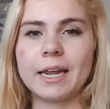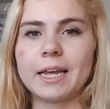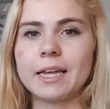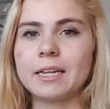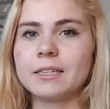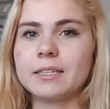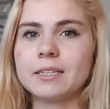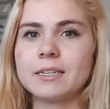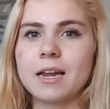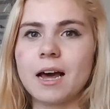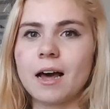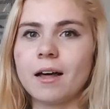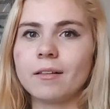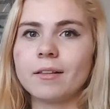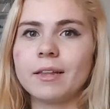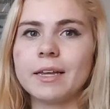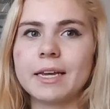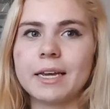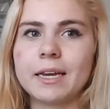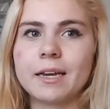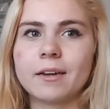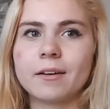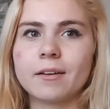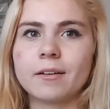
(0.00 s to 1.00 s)
It's not
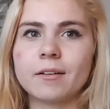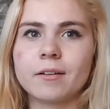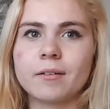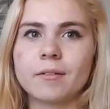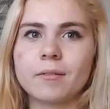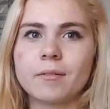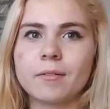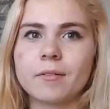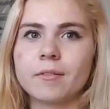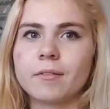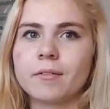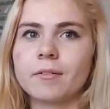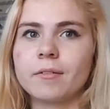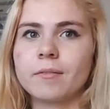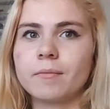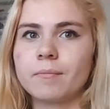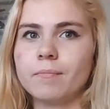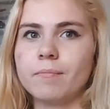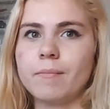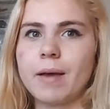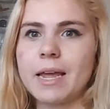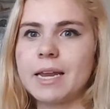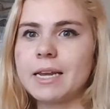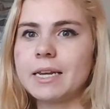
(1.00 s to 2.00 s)
like
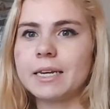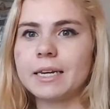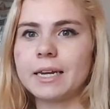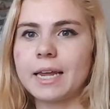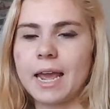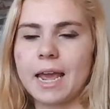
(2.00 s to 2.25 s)
men